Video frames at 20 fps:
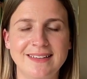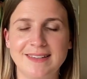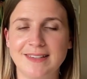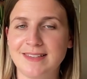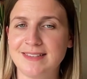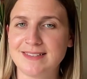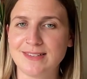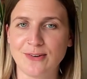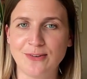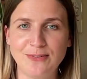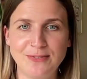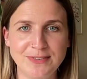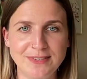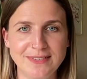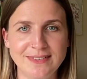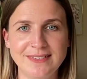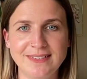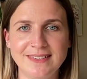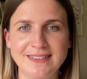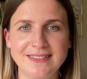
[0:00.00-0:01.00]

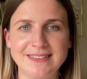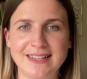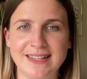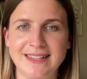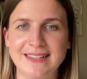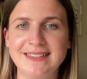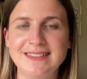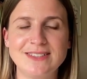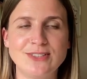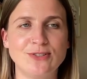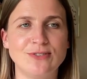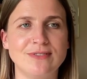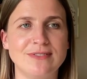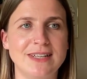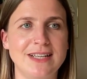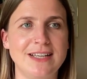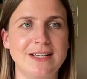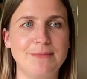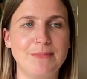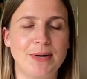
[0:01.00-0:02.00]
Soulful Selling
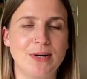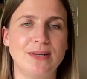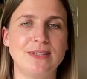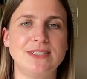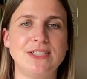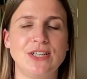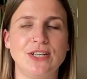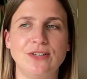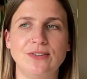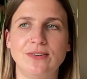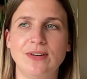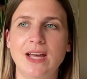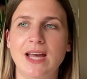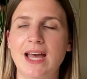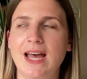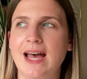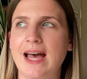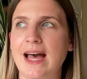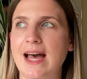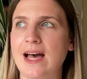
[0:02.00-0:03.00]
Story Part 2,
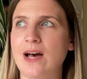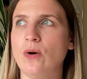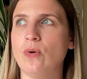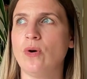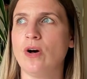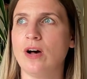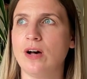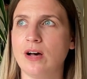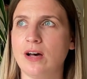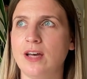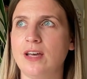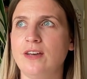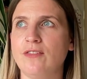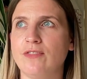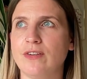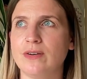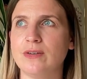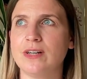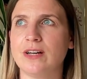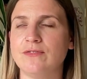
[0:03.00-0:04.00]
how I
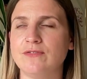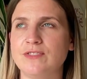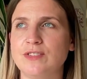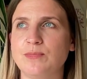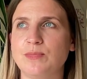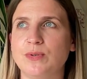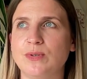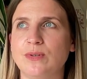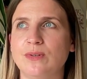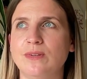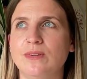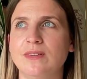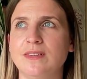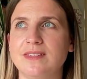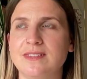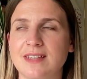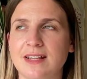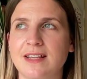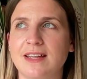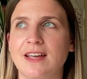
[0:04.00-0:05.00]
felt comfortable
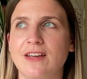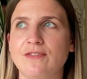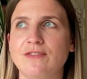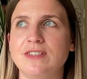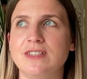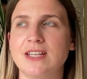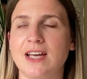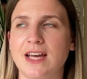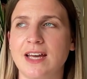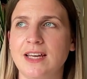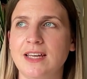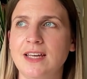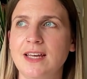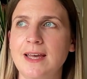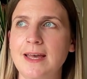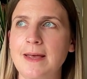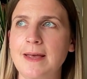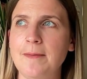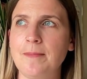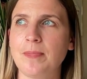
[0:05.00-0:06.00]
selling every day.
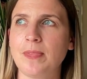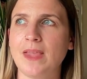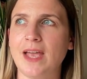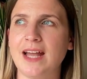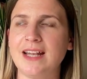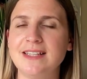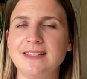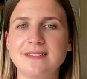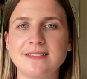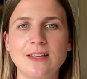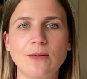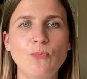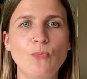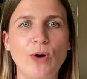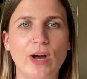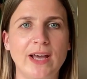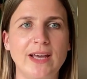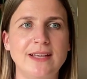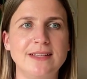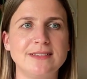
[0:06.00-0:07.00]
And in some
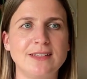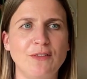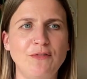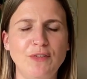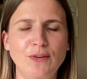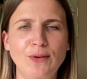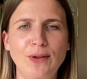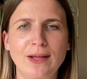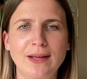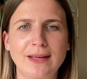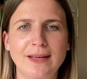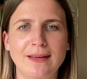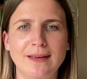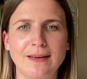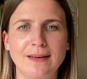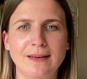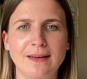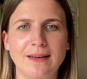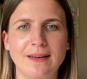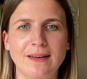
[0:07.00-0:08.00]
ways, I feel like
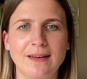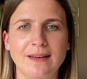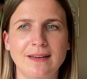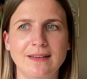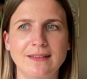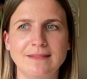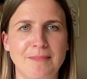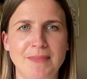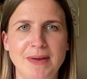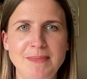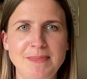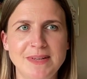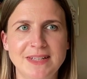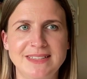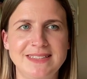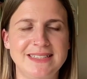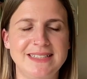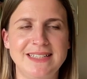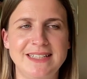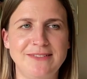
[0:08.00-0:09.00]
maybe I
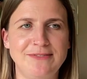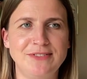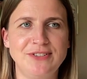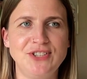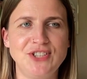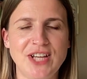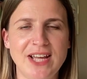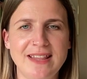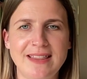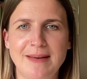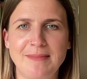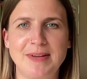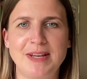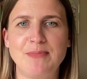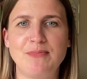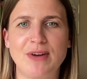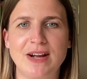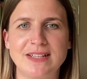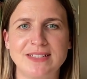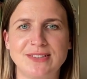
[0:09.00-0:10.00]
didn't even share that many
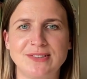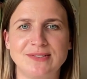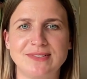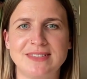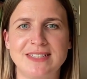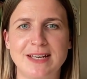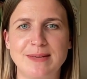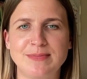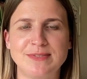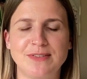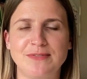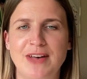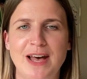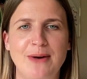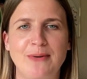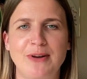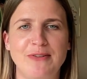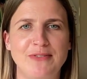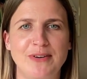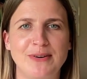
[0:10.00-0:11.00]
practical steps of
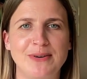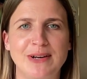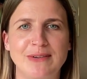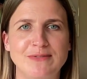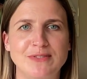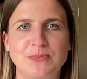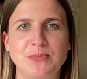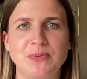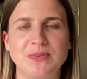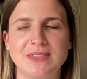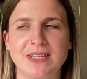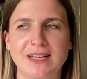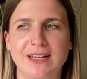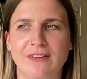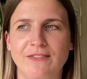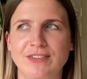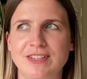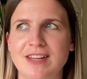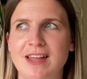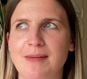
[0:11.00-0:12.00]
how I felt comfortable selling
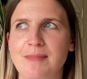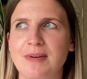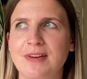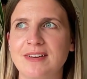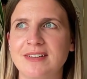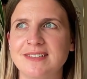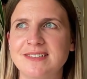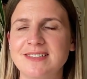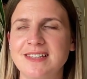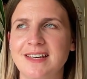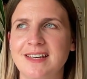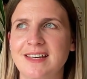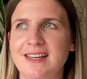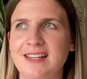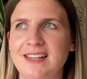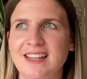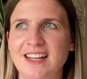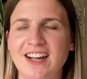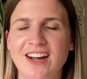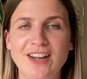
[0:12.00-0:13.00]
every day, because
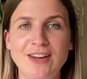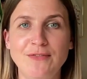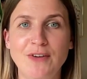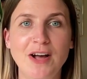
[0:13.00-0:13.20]
there kind of